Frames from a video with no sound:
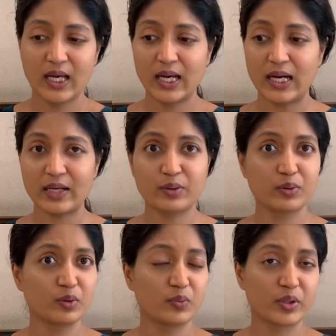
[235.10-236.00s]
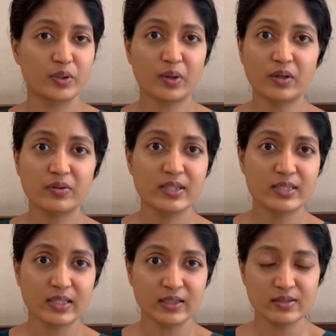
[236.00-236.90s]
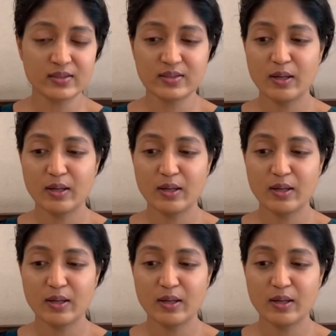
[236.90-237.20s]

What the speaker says: I don't know what your reasoning is,